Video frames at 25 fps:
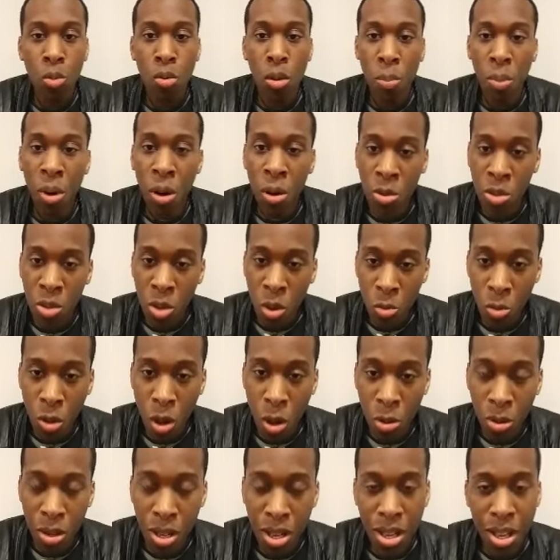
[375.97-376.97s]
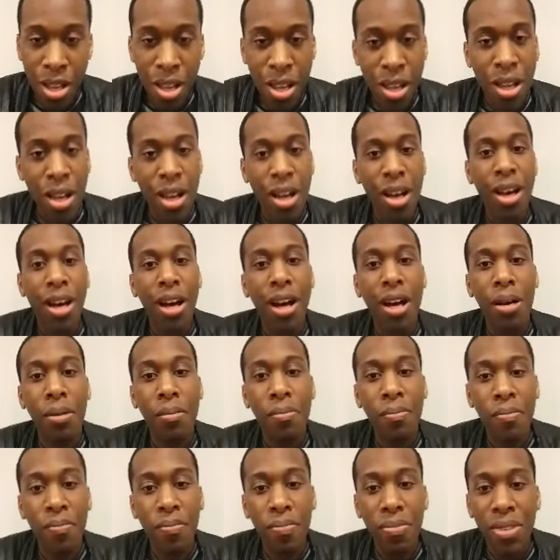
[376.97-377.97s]
Raposo wrote,
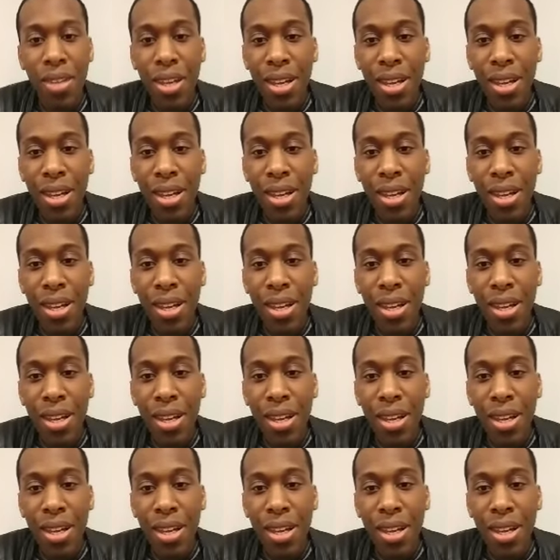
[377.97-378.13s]
um,